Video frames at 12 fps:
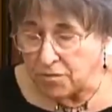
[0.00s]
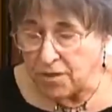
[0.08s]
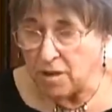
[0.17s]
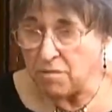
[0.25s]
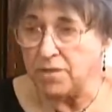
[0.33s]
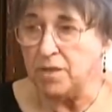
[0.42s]

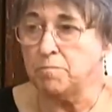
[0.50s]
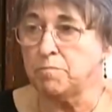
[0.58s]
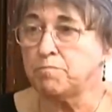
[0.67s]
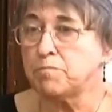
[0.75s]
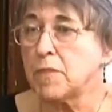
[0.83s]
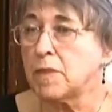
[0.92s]
5th,
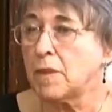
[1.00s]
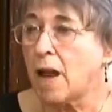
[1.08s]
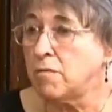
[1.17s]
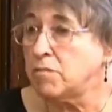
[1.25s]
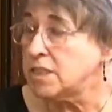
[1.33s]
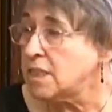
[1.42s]

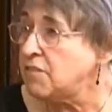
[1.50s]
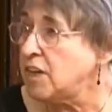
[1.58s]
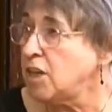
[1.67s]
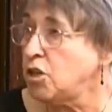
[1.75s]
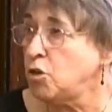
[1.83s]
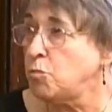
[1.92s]
I was
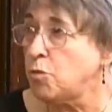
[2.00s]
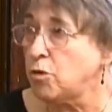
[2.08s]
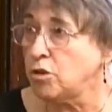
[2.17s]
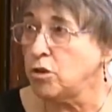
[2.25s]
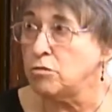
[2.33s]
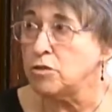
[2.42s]
living in
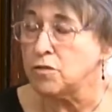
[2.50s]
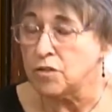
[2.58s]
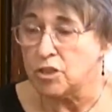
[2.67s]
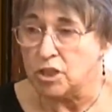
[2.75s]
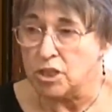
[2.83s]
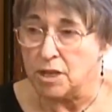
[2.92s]
Newport News,
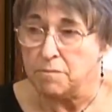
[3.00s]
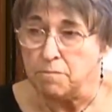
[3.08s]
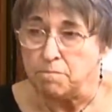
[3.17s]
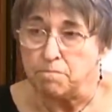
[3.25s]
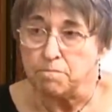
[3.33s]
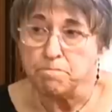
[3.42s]
Virginia,
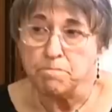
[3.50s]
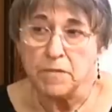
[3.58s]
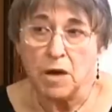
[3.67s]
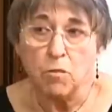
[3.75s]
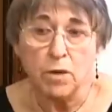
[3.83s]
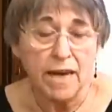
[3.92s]

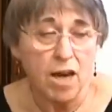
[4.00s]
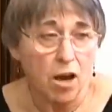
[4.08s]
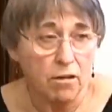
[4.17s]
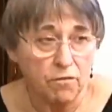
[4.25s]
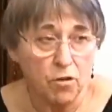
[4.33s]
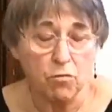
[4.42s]
when I
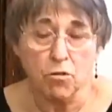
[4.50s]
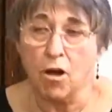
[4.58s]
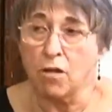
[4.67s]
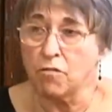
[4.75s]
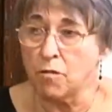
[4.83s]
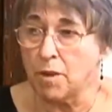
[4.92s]
got a phone
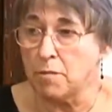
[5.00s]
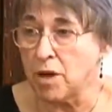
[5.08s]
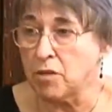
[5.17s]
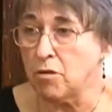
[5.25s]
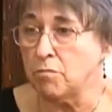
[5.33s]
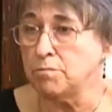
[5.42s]
call from my
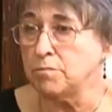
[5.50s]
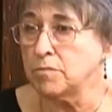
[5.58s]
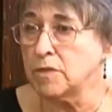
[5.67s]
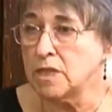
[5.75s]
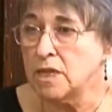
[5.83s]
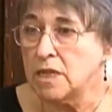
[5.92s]
mother.
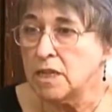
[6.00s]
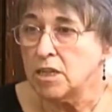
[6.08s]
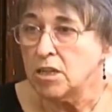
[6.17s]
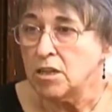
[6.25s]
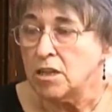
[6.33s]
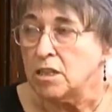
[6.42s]

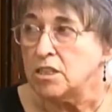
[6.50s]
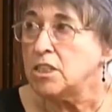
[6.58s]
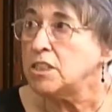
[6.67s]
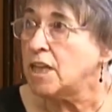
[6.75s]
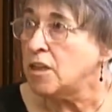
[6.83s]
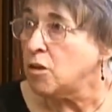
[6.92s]

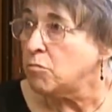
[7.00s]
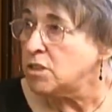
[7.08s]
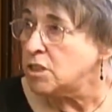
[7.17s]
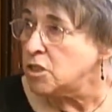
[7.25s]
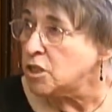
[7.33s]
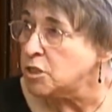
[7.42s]
She said there
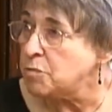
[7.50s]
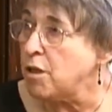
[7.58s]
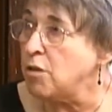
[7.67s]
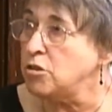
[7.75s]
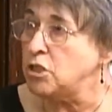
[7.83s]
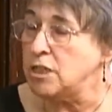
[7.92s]
was an
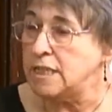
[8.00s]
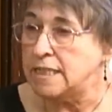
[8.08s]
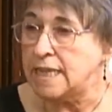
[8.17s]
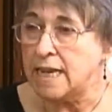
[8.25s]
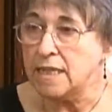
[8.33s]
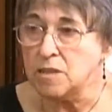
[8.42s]
explosion
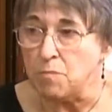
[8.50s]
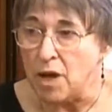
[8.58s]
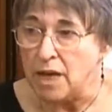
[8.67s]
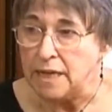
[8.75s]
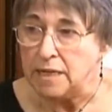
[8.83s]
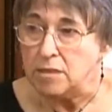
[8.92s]
in Dad's
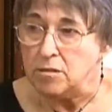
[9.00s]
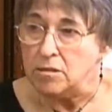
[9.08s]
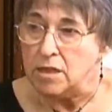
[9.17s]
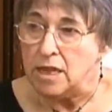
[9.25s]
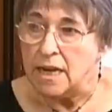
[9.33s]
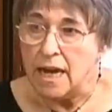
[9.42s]
mine,
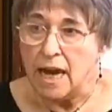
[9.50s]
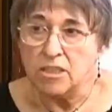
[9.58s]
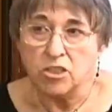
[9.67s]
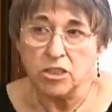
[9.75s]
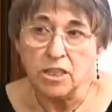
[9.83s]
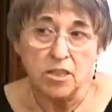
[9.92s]

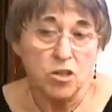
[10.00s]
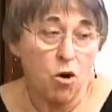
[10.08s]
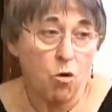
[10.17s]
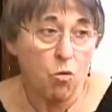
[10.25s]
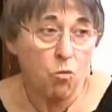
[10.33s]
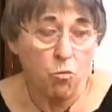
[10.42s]
and she didn't
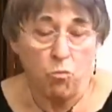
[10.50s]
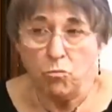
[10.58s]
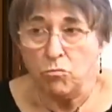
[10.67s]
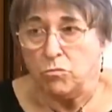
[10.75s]
know